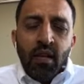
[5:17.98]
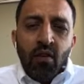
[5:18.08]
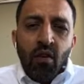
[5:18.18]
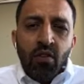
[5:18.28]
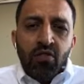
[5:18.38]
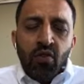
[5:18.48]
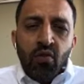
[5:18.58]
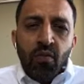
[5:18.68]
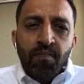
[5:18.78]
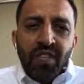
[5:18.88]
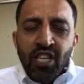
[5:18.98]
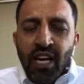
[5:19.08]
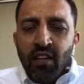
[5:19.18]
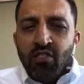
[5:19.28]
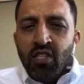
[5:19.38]
you know, also the
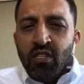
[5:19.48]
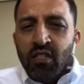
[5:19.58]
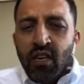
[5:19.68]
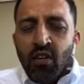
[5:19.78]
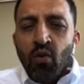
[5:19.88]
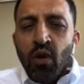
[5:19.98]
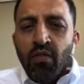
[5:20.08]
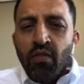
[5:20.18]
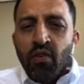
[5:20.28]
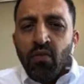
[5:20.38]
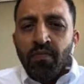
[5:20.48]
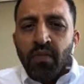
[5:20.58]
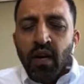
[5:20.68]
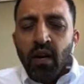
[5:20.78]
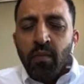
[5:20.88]
challenges they're going through,
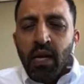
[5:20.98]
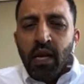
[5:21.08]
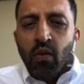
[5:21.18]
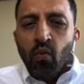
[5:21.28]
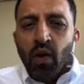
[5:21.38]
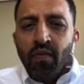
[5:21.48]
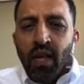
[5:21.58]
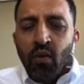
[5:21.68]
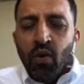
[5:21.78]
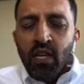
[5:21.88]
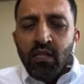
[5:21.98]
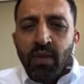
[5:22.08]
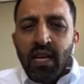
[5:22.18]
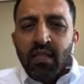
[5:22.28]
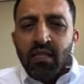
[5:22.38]
and what they would
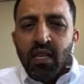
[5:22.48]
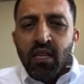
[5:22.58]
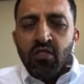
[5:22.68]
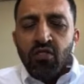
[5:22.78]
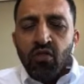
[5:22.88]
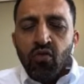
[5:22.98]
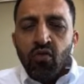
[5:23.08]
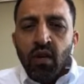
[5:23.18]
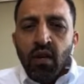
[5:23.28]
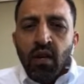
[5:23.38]
expect to see us do,